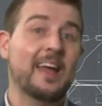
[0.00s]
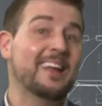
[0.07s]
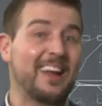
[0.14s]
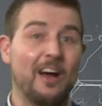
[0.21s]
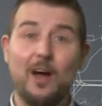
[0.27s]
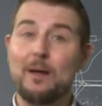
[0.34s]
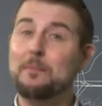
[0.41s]

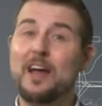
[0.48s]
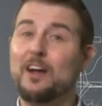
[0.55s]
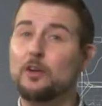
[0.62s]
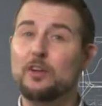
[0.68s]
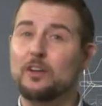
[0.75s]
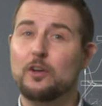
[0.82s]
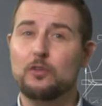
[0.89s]
Now, I'm not
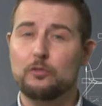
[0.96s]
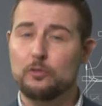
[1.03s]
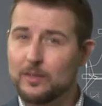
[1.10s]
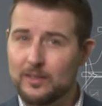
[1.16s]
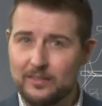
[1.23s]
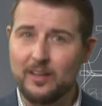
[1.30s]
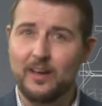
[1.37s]
going to go to
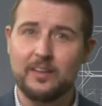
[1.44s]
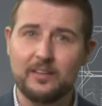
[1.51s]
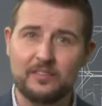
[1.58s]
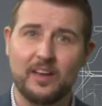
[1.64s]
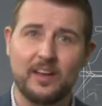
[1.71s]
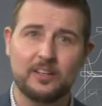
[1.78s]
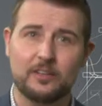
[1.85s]
in a ton
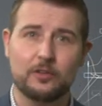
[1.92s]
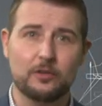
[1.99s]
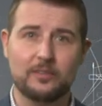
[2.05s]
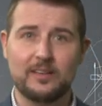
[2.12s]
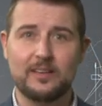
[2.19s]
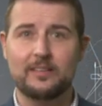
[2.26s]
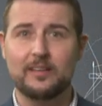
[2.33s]
of
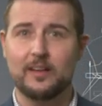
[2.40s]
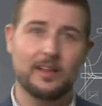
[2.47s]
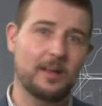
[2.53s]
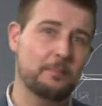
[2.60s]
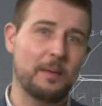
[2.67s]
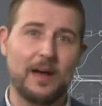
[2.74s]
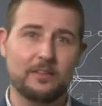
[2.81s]
technical detail detail
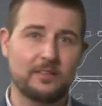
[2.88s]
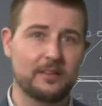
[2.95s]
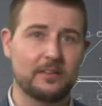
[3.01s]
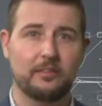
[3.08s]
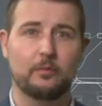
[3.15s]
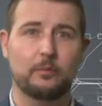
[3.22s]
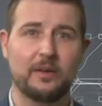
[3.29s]
about
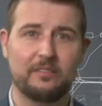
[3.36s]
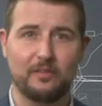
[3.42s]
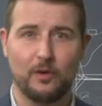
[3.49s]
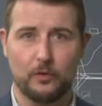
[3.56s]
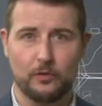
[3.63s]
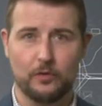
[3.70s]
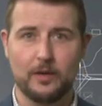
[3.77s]
these three
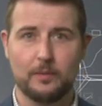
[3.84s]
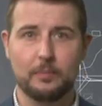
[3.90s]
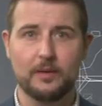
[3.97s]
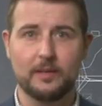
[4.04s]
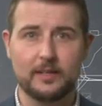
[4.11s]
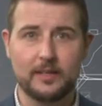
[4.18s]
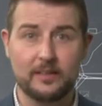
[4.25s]

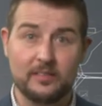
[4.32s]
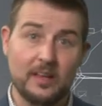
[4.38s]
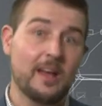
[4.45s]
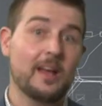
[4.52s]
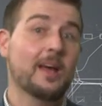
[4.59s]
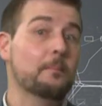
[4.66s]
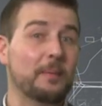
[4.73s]
vulnerabilities,
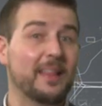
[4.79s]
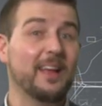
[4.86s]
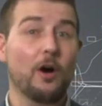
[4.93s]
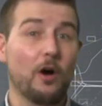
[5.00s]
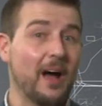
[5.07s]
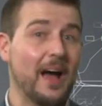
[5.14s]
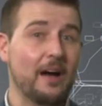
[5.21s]
but they
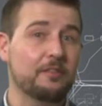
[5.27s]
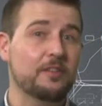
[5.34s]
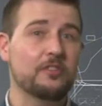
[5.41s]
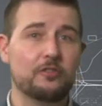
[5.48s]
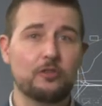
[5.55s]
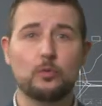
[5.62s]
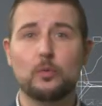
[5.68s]
all have
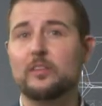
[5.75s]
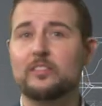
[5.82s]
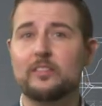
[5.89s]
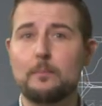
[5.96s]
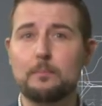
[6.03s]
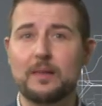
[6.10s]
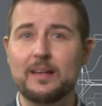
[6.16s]
to do with
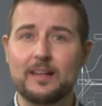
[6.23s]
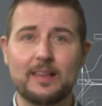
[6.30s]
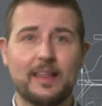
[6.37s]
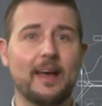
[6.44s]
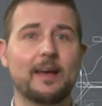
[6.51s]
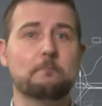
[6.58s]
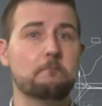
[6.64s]
something
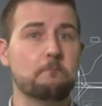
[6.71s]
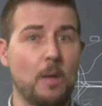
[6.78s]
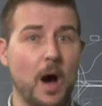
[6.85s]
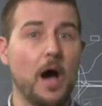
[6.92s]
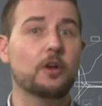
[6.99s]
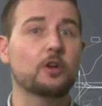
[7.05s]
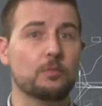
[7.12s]
that
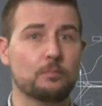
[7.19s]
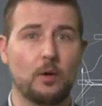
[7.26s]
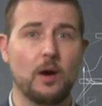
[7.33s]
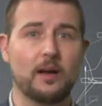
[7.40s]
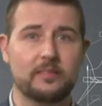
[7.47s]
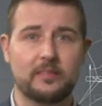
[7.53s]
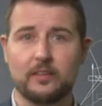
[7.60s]
modern
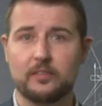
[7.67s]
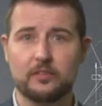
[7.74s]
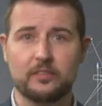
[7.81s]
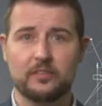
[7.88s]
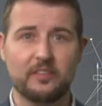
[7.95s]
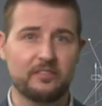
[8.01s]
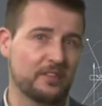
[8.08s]

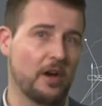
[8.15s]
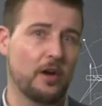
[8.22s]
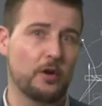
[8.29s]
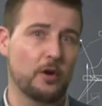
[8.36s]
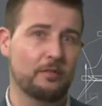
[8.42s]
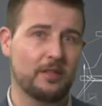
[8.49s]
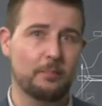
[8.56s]
processors have
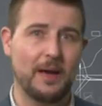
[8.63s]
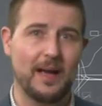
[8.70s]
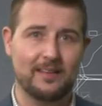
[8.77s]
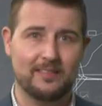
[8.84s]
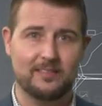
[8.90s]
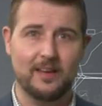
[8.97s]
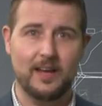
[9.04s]
done over the
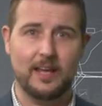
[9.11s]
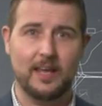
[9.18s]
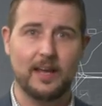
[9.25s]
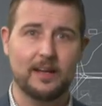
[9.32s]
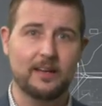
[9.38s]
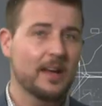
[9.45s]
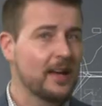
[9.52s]
past
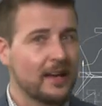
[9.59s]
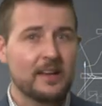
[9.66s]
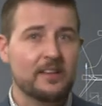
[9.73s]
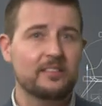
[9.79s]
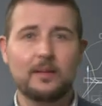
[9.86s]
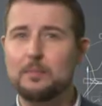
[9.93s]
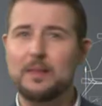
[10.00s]
decade,
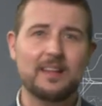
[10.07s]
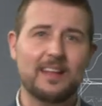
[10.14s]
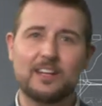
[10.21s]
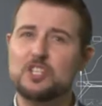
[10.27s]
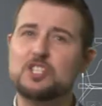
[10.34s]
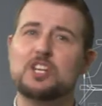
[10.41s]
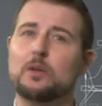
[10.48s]
something
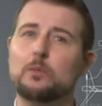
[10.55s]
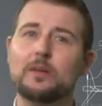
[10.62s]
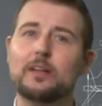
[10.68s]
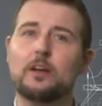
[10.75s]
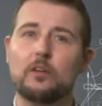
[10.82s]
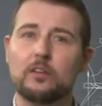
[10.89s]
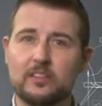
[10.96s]
that's
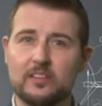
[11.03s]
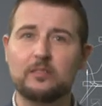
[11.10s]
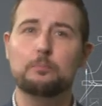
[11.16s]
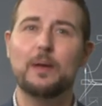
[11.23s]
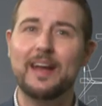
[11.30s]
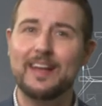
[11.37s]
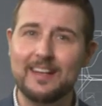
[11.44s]
generally called
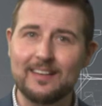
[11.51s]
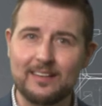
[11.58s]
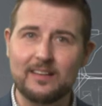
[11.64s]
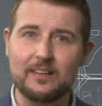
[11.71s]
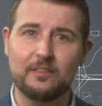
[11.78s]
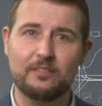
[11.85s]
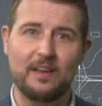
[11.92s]

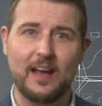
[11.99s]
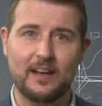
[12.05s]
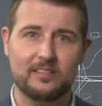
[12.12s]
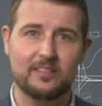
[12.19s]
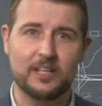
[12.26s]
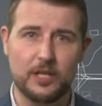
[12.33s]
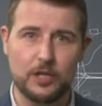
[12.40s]
speculative
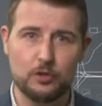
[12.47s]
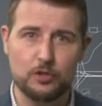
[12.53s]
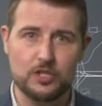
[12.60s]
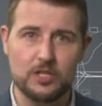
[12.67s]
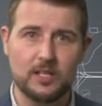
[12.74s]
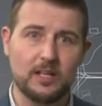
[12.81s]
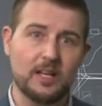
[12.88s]

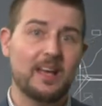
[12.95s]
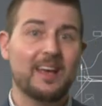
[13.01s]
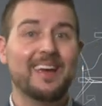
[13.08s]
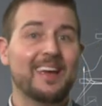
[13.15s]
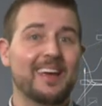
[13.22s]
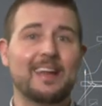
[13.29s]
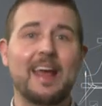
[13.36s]
execution.
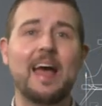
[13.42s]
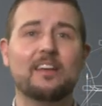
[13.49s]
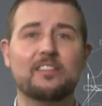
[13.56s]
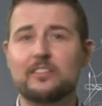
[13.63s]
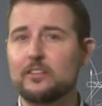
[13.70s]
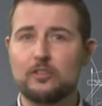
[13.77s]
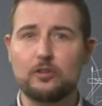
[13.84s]
It
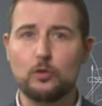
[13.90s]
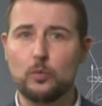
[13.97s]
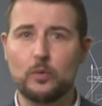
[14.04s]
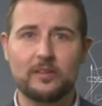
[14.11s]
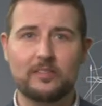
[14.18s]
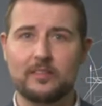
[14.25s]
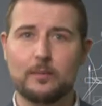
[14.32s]
has to do
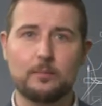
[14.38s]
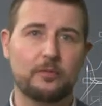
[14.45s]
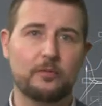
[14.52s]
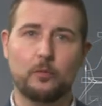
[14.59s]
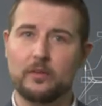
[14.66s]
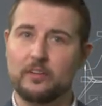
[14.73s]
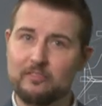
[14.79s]
with some
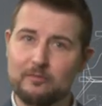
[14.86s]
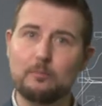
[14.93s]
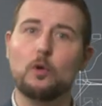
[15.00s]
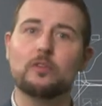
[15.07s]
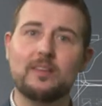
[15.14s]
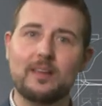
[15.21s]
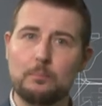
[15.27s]
sort of
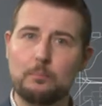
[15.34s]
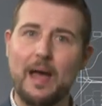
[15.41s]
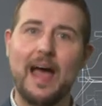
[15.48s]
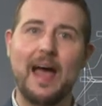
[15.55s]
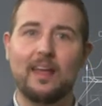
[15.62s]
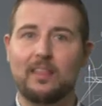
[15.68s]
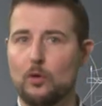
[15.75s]

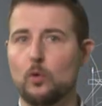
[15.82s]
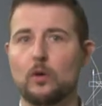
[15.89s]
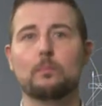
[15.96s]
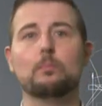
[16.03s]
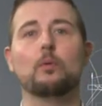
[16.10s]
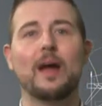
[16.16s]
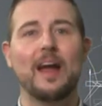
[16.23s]
multi-path
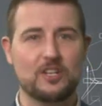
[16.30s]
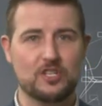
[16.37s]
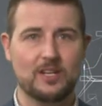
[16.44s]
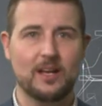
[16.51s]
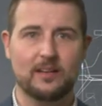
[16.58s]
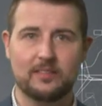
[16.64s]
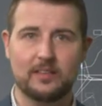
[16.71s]
or
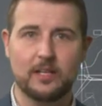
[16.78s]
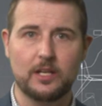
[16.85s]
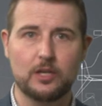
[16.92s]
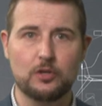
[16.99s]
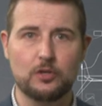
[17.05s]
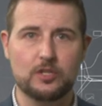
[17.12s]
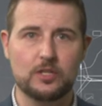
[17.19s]
branched
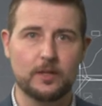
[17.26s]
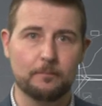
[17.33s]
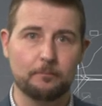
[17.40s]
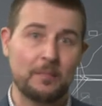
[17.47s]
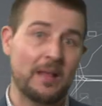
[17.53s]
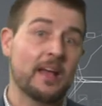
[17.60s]
execution.